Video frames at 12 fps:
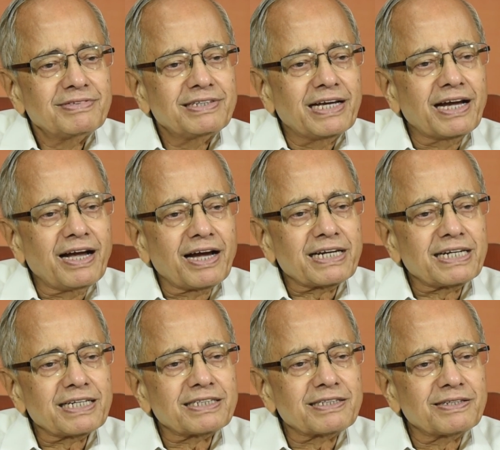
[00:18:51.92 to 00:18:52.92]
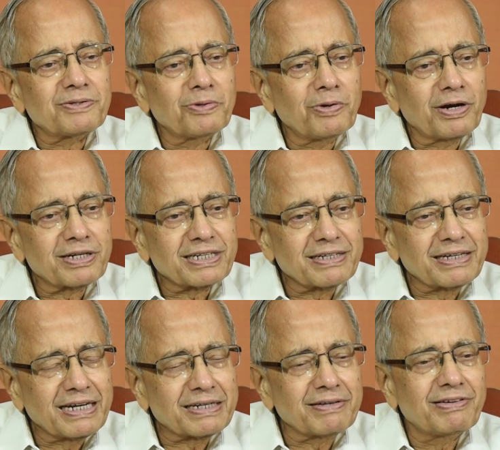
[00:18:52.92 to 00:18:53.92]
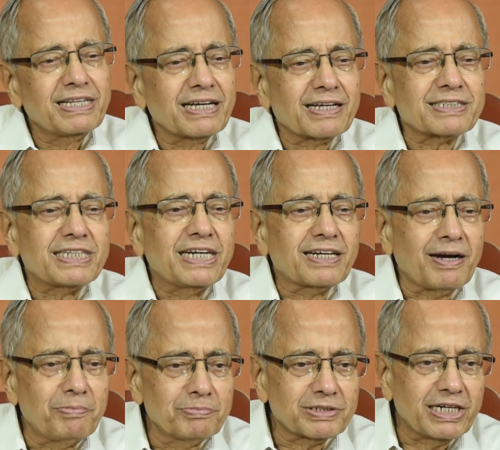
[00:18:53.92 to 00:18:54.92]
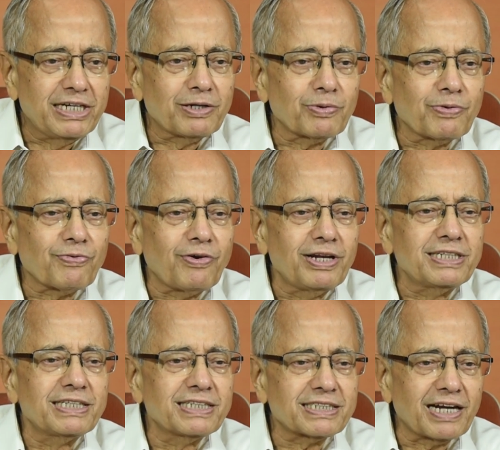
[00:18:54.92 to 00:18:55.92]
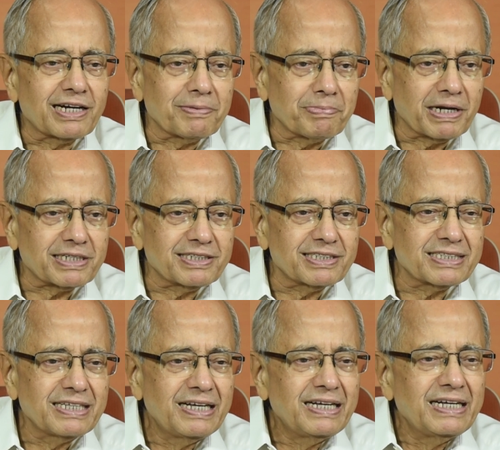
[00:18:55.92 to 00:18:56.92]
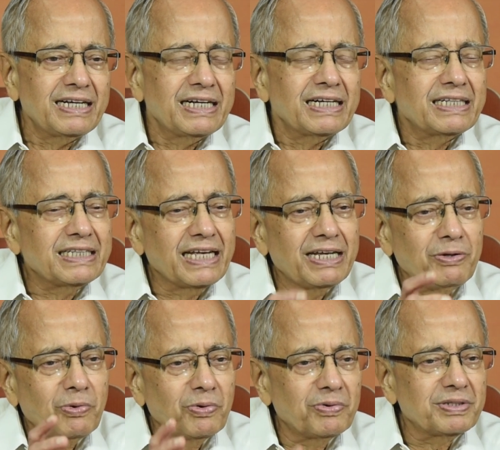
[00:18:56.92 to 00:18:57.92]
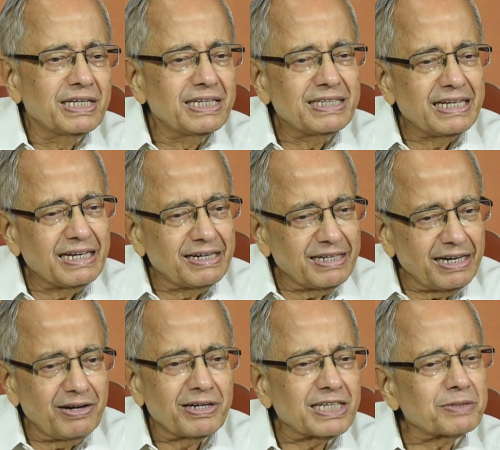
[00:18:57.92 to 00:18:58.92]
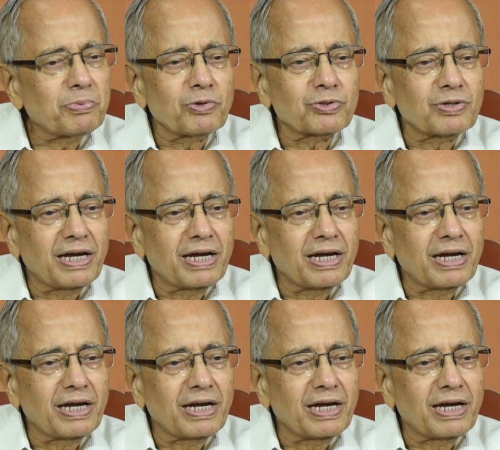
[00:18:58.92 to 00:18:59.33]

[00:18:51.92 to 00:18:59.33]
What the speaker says: Young architects do not get, they come straight out of college, they start a practice. They know they are not exposed.